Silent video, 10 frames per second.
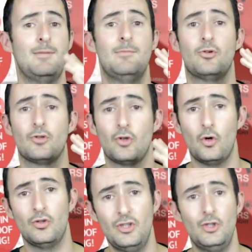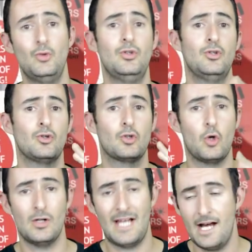People could call you. You could
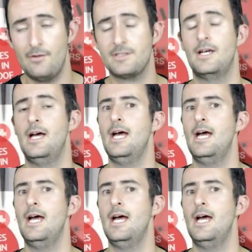call out.